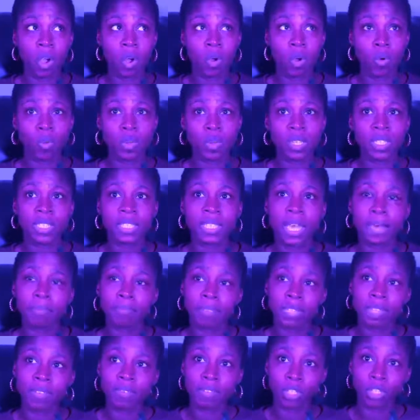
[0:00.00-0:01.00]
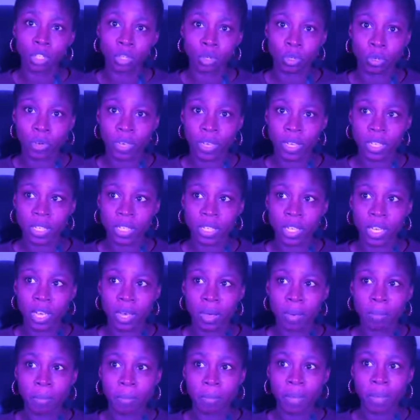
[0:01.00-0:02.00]
receptive to it,
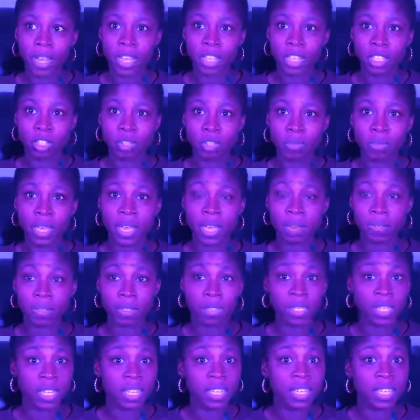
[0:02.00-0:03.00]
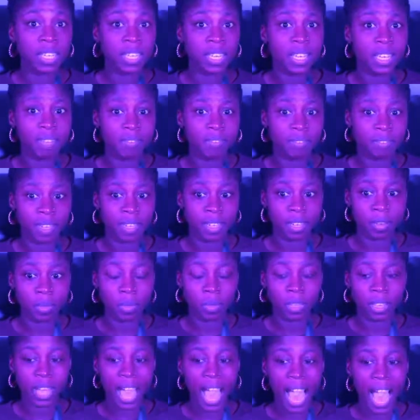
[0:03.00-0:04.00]
but to be able to give it
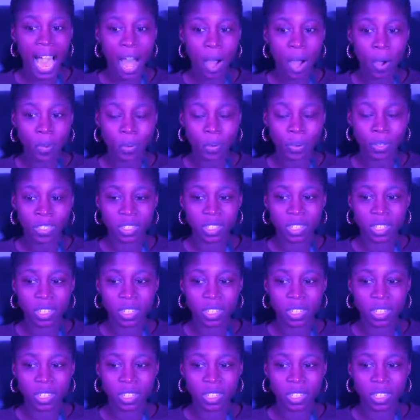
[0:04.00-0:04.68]
without